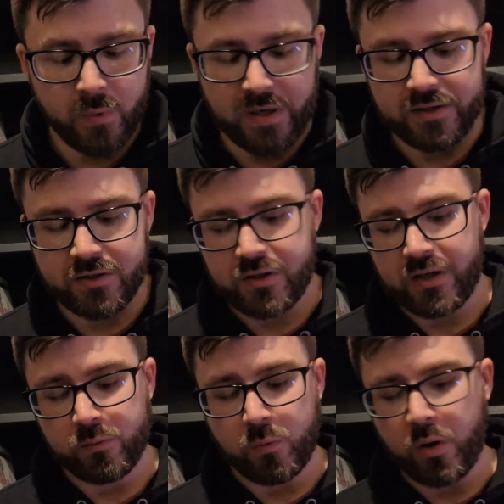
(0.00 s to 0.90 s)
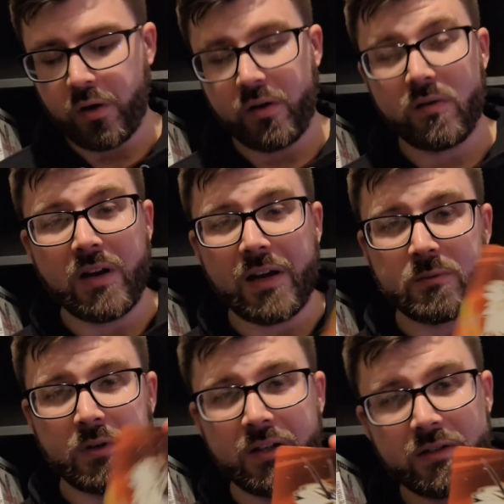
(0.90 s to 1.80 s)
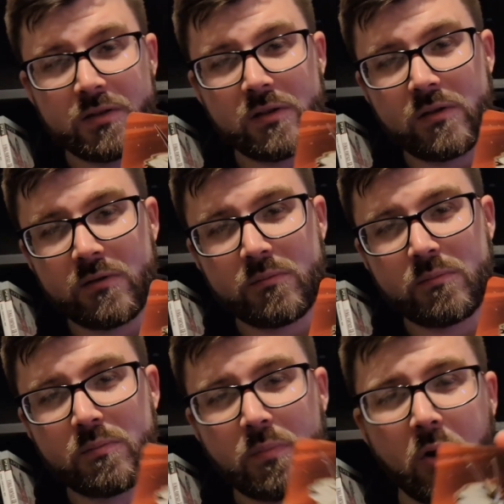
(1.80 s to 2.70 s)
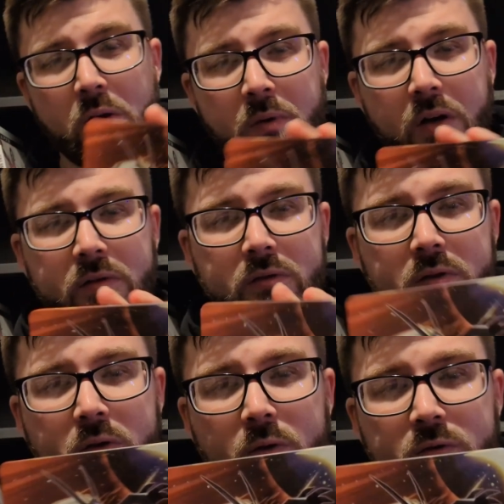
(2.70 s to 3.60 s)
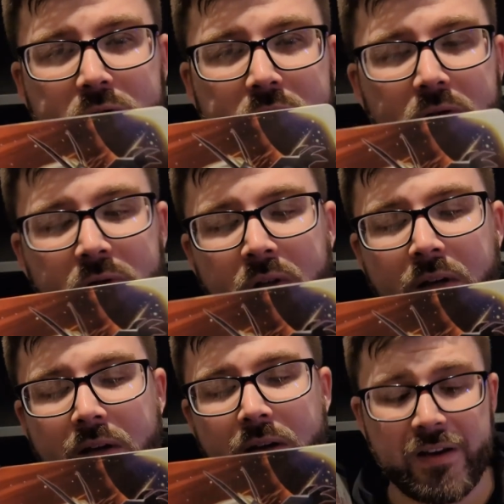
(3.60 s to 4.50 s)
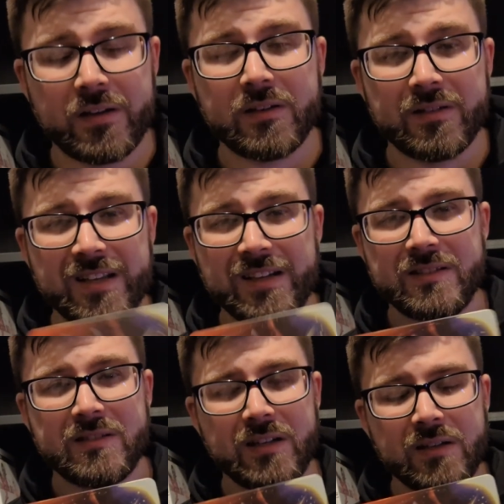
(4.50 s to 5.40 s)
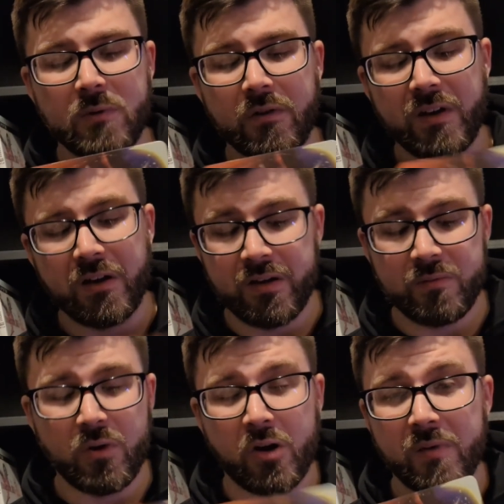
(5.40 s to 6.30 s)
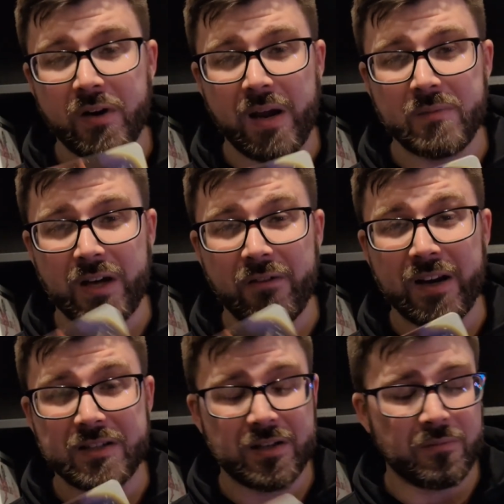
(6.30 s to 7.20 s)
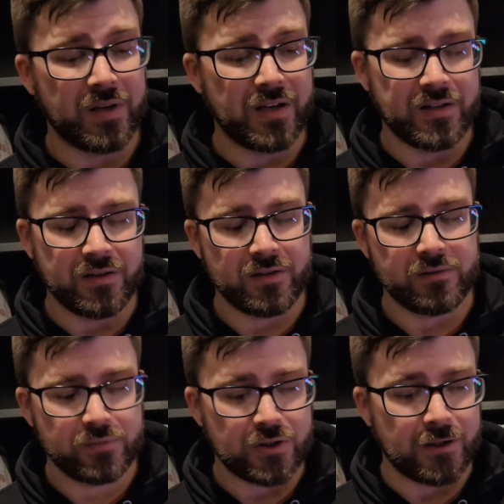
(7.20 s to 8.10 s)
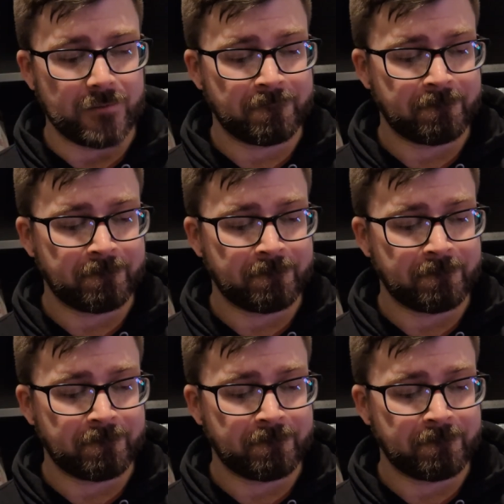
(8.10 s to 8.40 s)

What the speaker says: which is why the last one is Pokemon Ultra Sun. I think this is one of the only Pokemon games I haven't actually completed, so